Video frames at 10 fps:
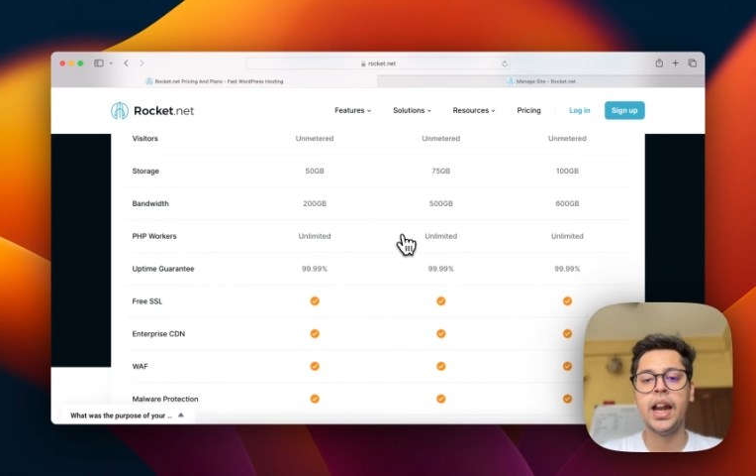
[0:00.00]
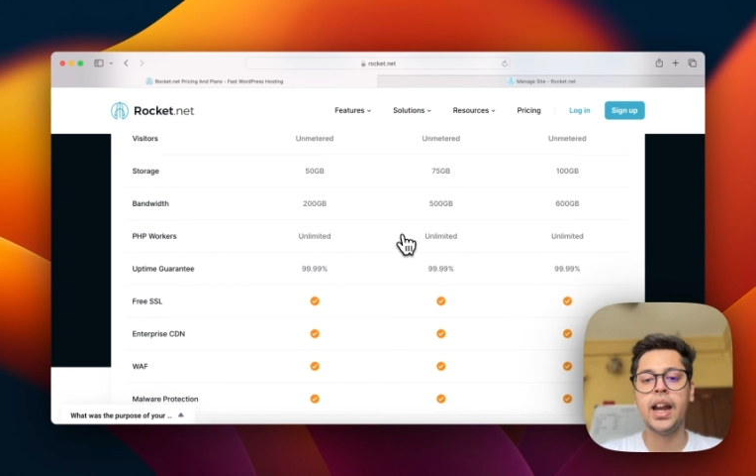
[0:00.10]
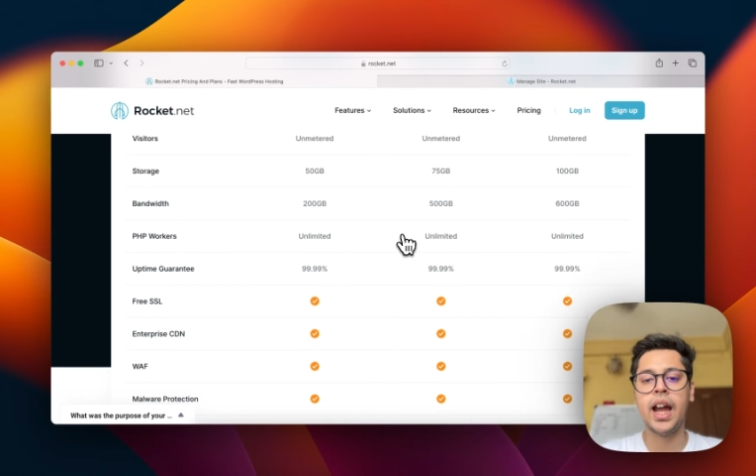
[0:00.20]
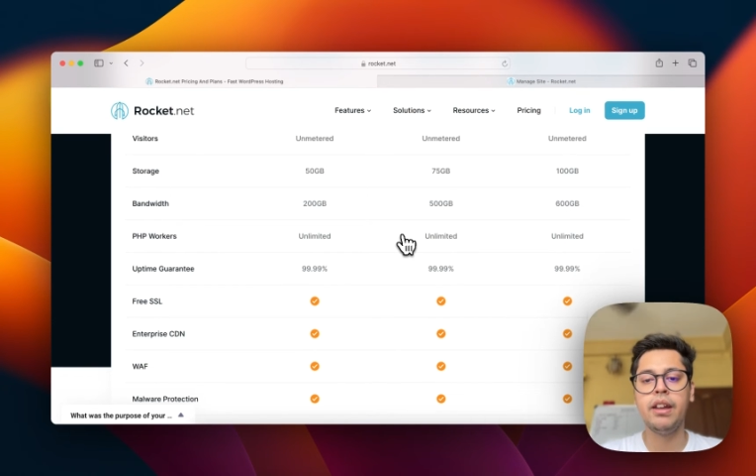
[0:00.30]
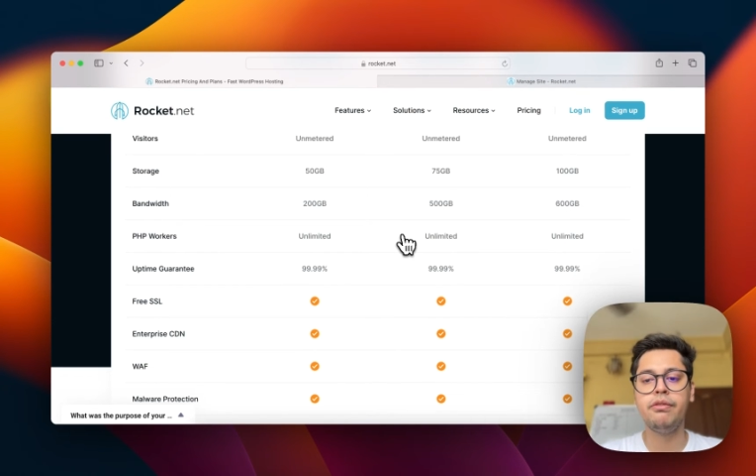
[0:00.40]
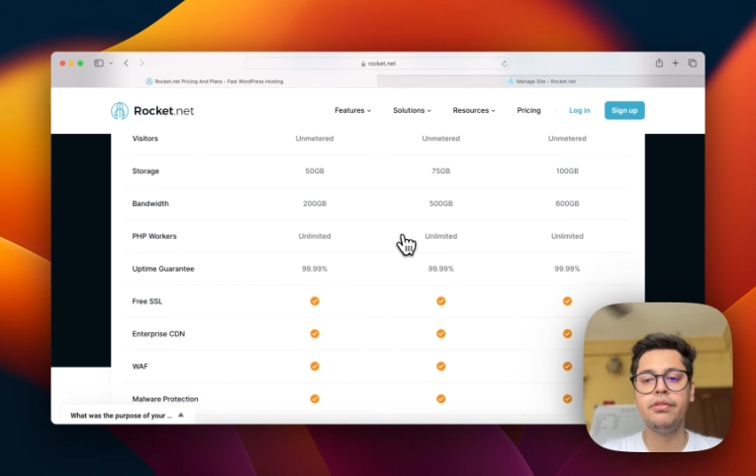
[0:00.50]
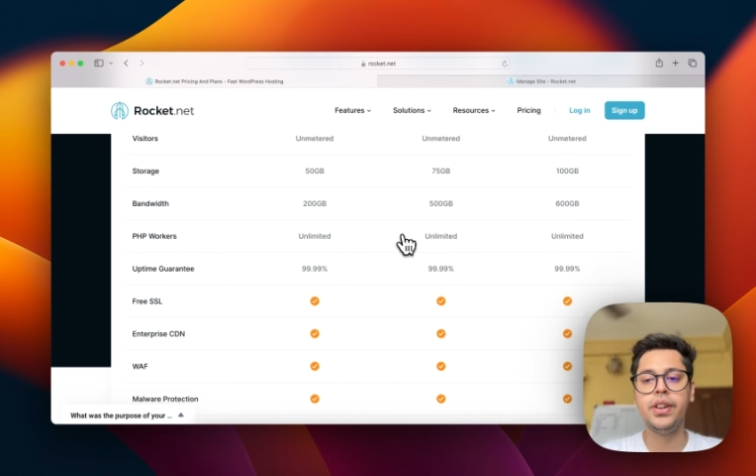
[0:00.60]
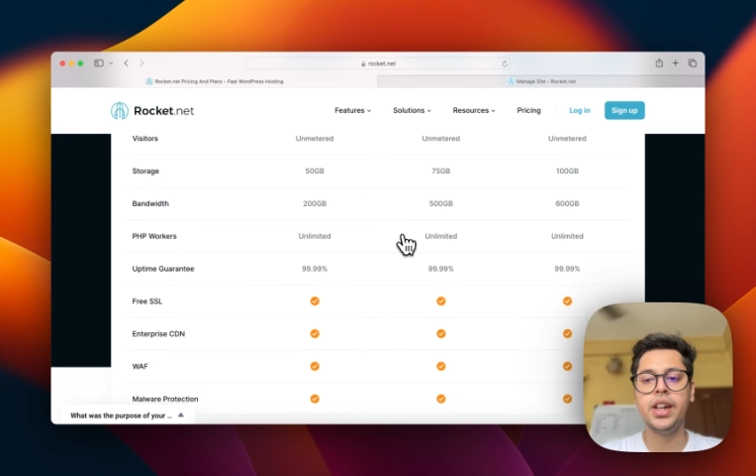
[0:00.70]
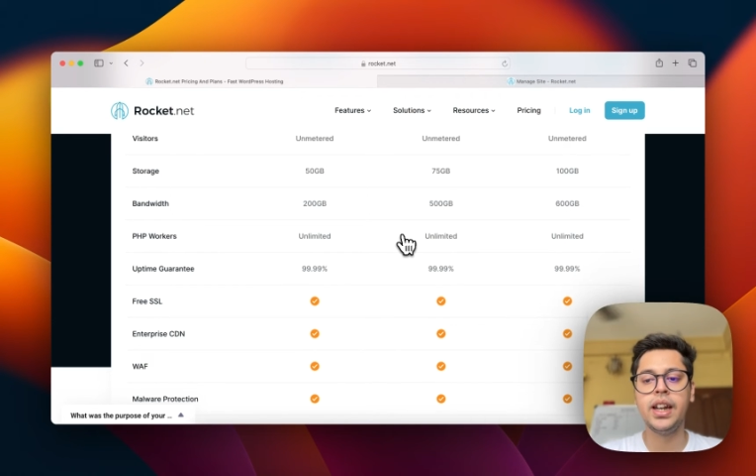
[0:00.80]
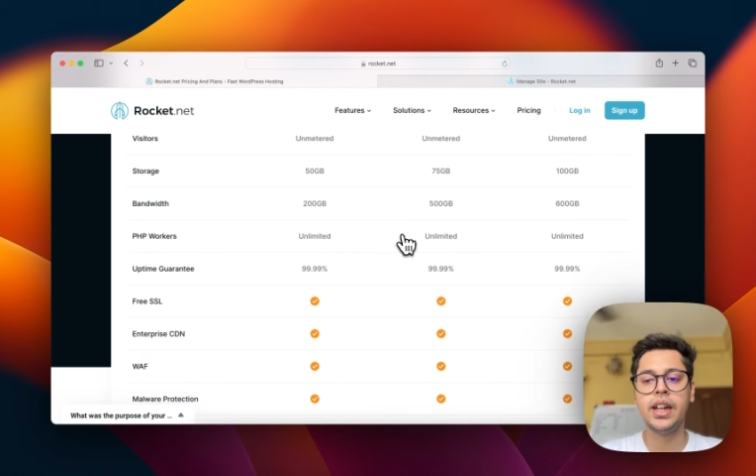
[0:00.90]
and I
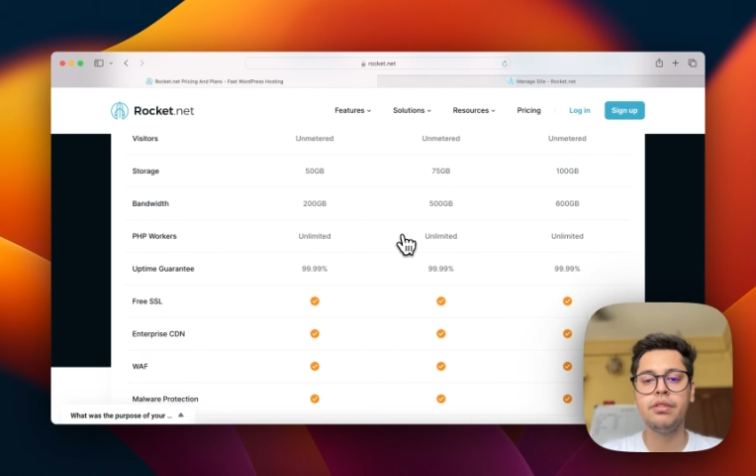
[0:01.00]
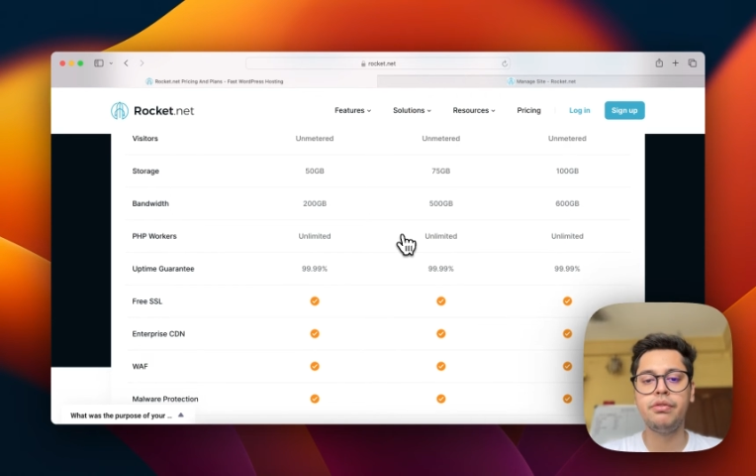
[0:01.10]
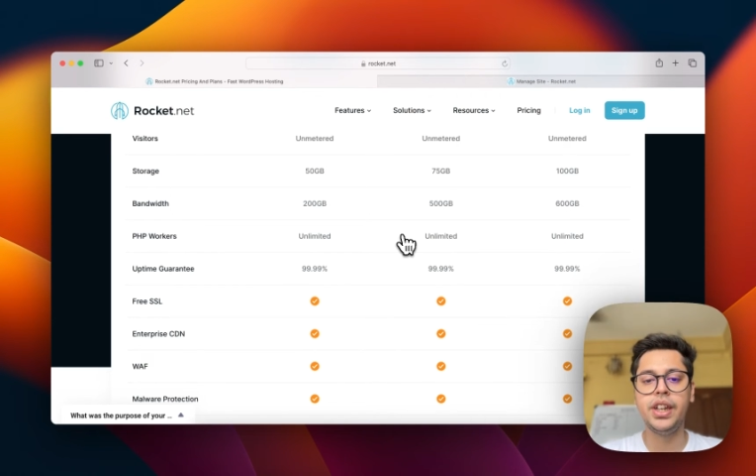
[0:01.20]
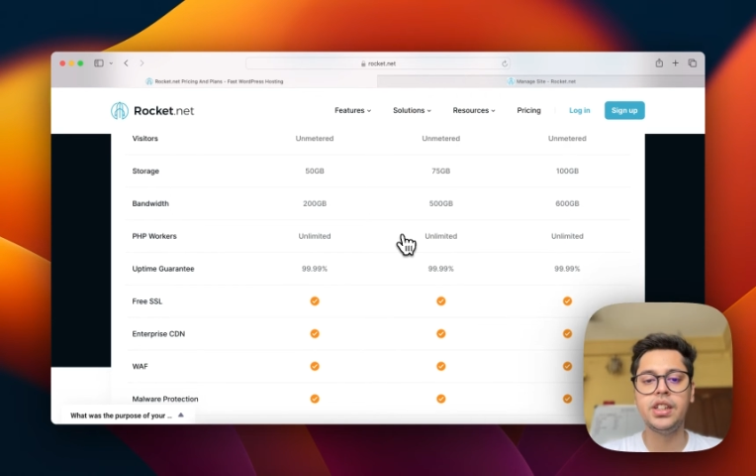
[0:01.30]
feel that